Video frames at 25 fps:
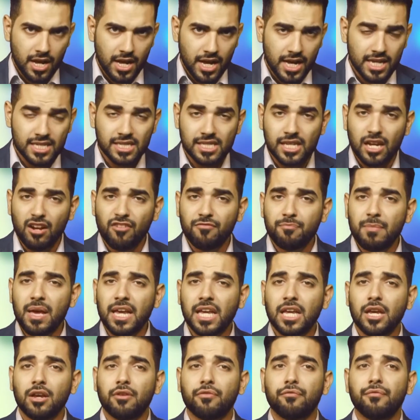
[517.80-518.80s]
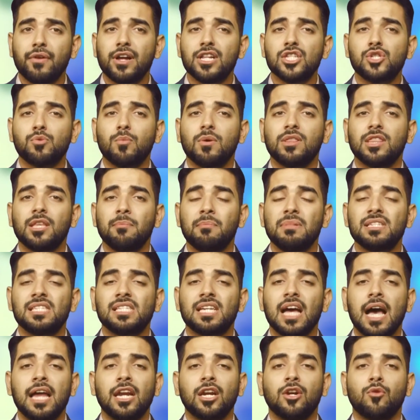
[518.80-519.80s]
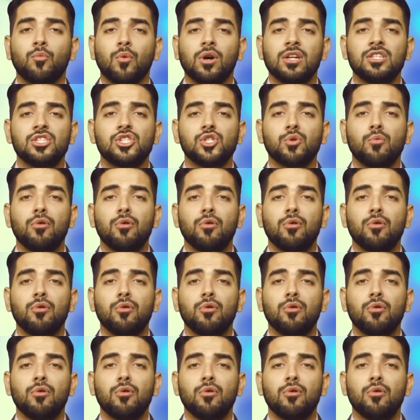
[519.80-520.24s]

Instead of making friends with the misguided ones,